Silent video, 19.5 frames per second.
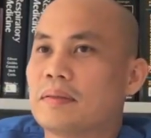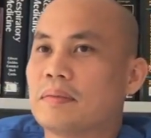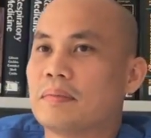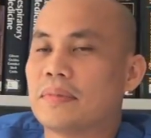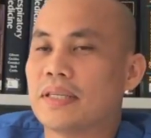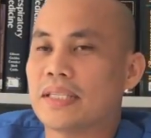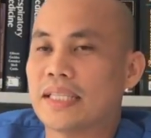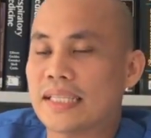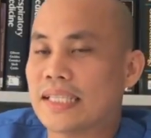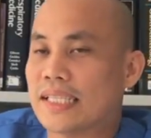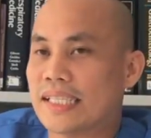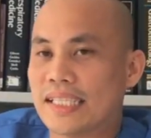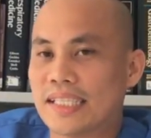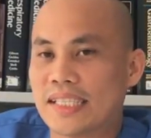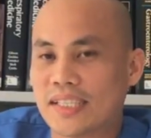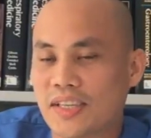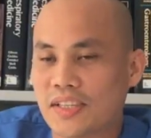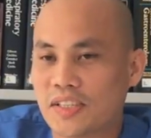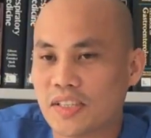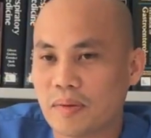but it is
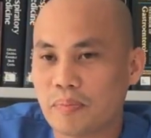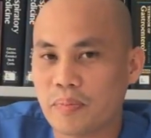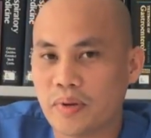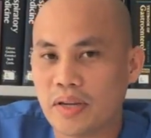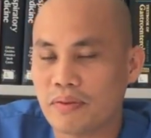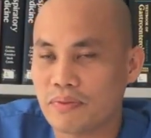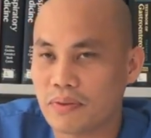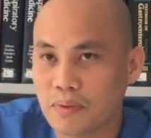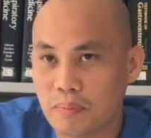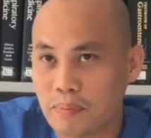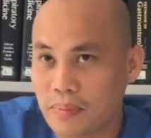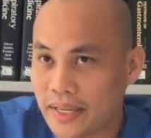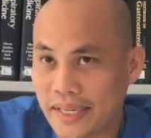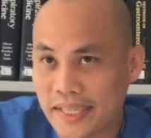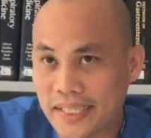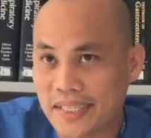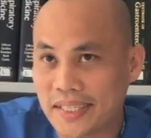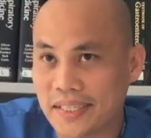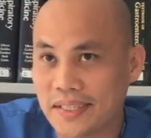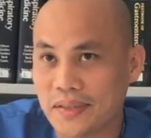such a beautiful
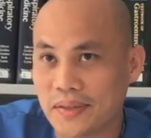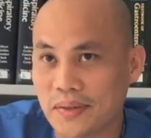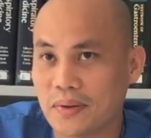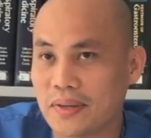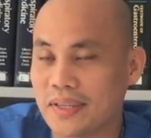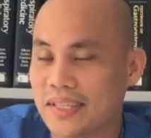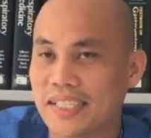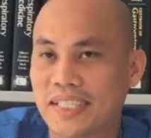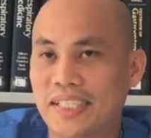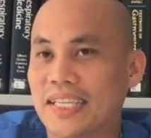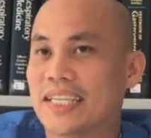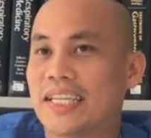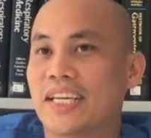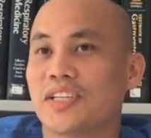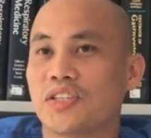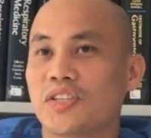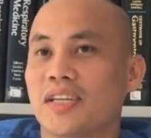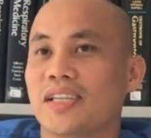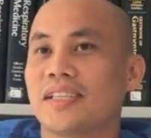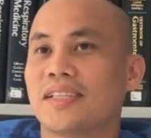place. You will easily
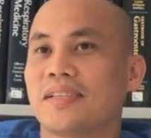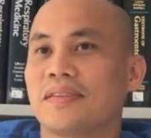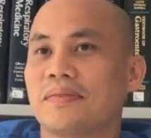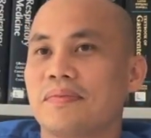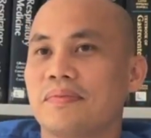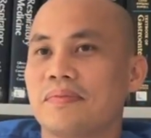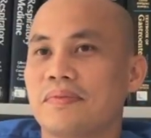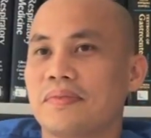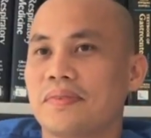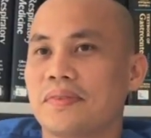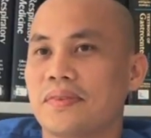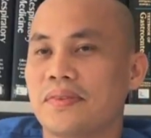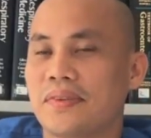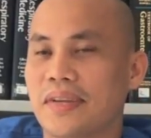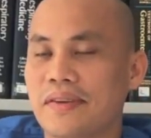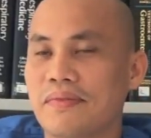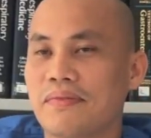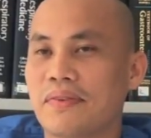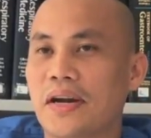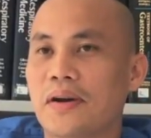adjust to the
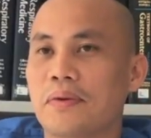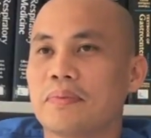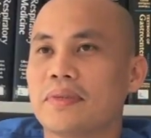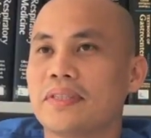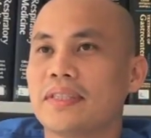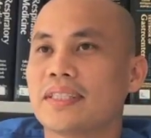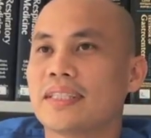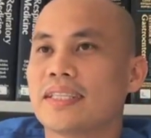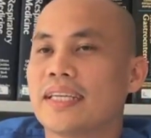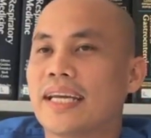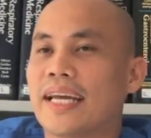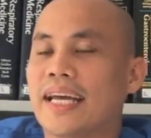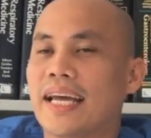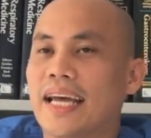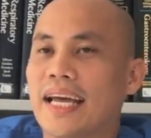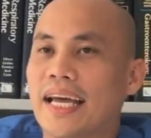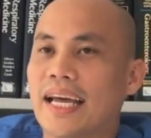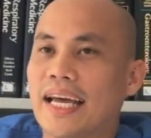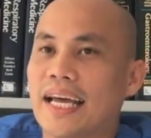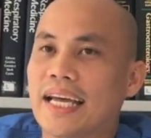environment,
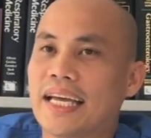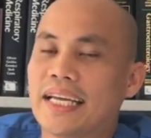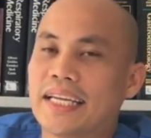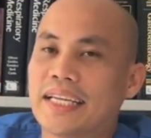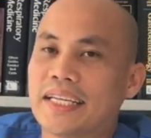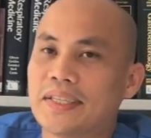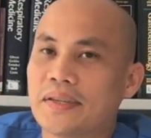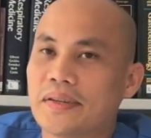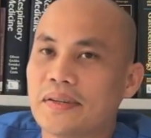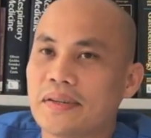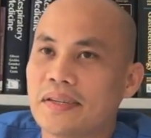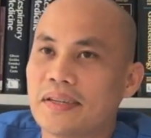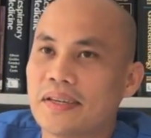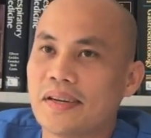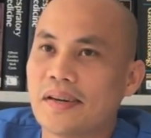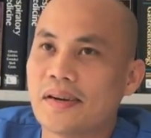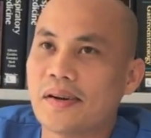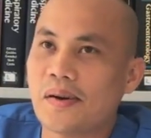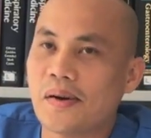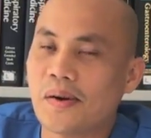and
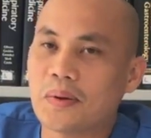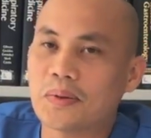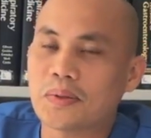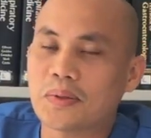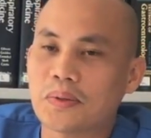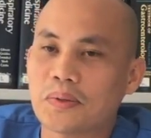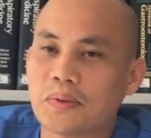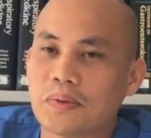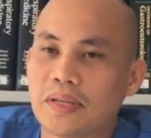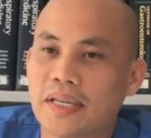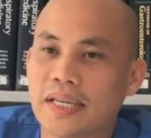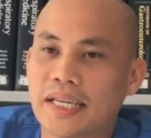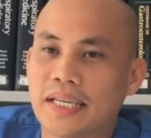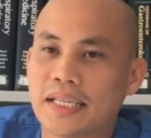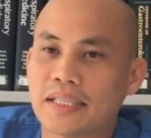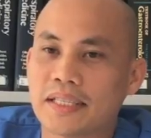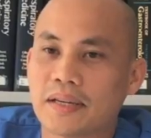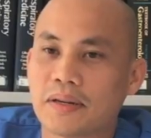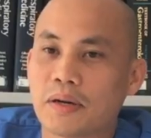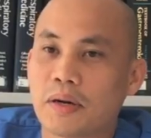also it
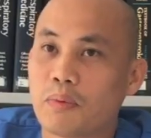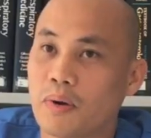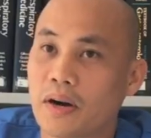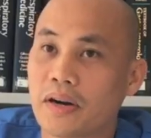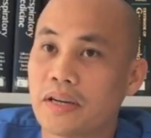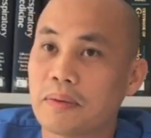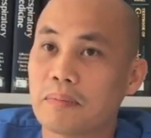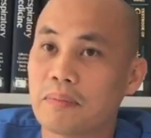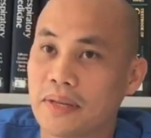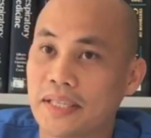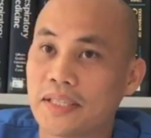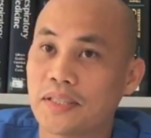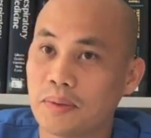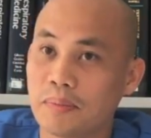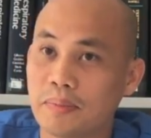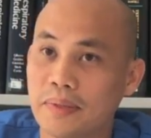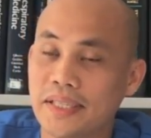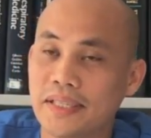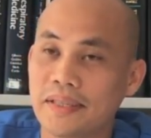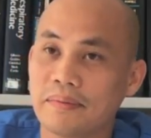is a rewarding place to
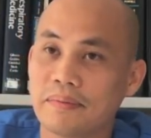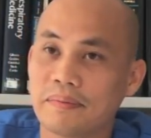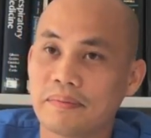be,